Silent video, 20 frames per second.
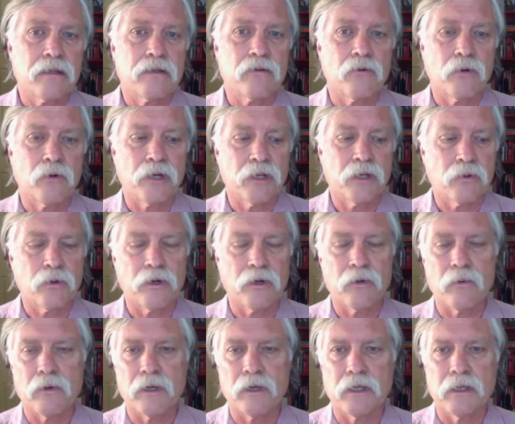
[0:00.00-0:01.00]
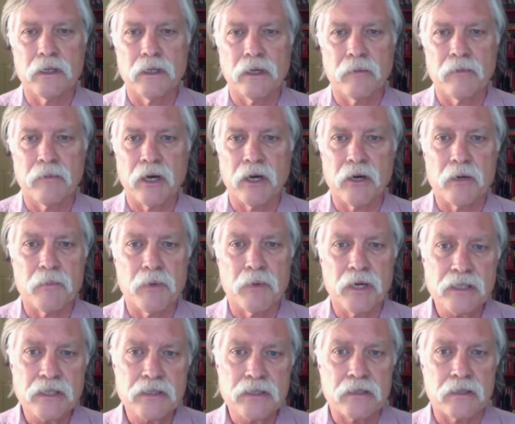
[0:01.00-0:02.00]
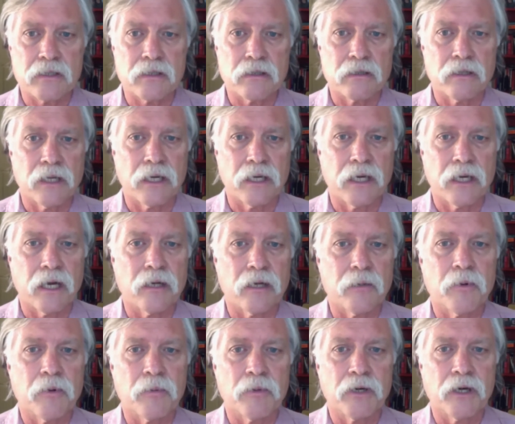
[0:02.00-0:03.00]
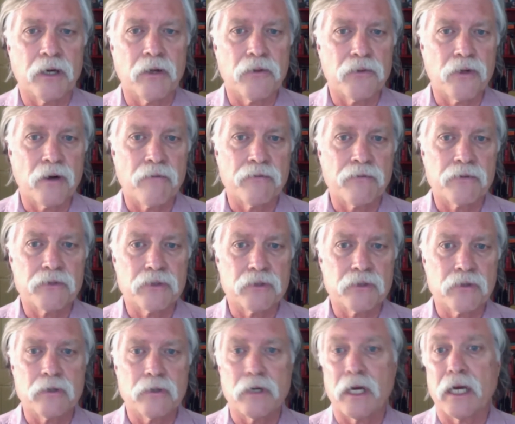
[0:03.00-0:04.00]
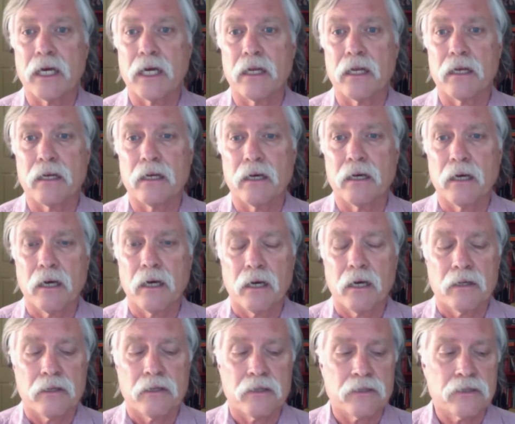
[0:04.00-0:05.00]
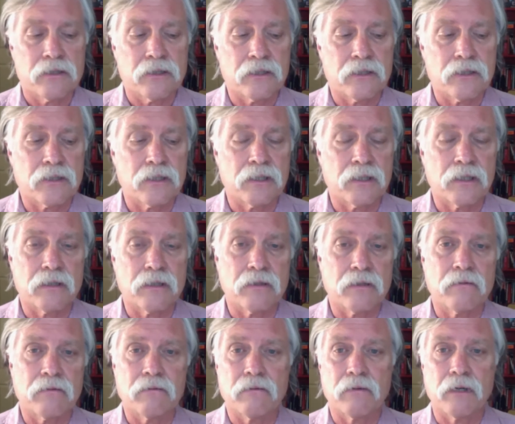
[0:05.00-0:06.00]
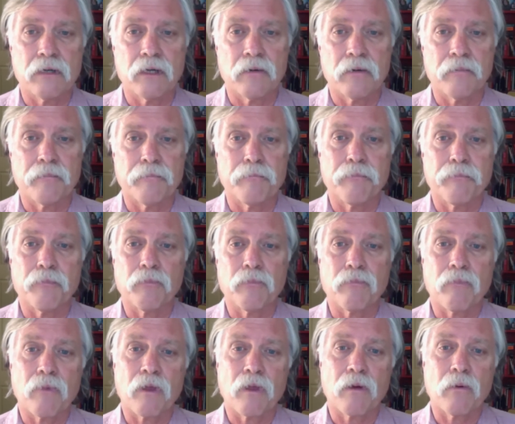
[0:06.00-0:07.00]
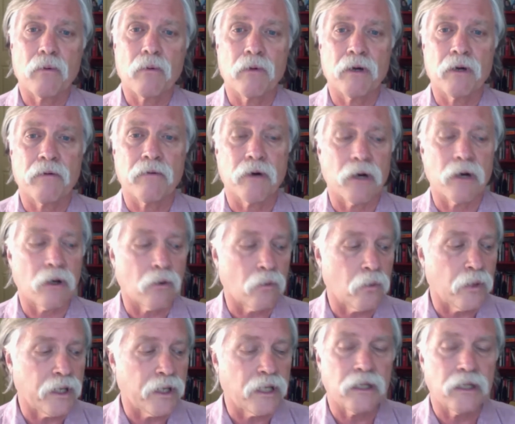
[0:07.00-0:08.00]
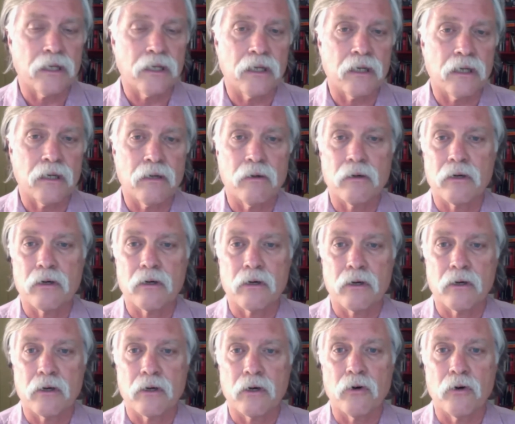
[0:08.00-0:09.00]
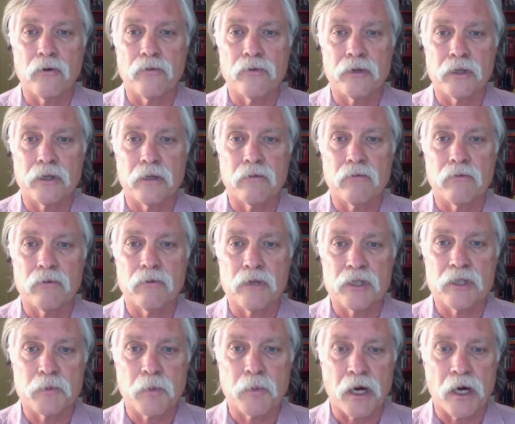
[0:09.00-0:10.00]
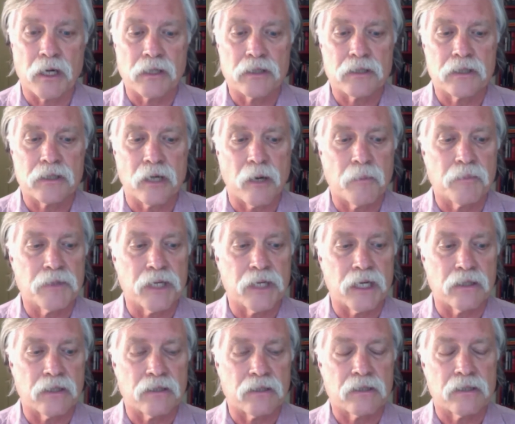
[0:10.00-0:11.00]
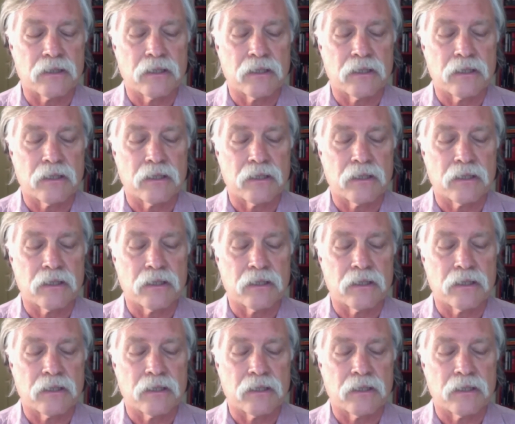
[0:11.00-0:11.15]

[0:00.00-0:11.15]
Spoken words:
2021. I'm Gary Pace, the Lake County Public Health Officer, and this is the one of our weekly COVID response updates.